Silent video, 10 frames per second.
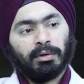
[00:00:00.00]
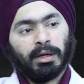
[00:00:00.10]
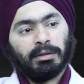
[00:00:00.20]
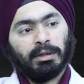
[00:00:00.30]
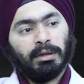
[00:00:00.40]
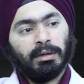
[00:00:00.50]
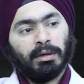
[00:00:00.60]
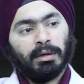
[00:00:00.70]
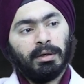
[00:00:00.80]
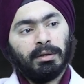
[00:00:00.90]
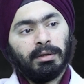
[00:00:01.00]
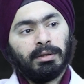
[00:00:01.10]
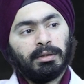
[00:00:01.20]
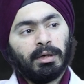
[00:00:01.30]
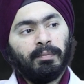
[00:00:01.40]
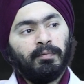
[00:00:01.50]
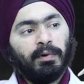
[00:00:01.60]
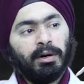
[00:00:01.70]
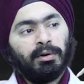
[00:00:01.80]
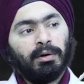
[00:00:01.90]
You can see this is
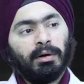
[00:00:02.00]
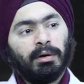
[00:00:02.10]
upward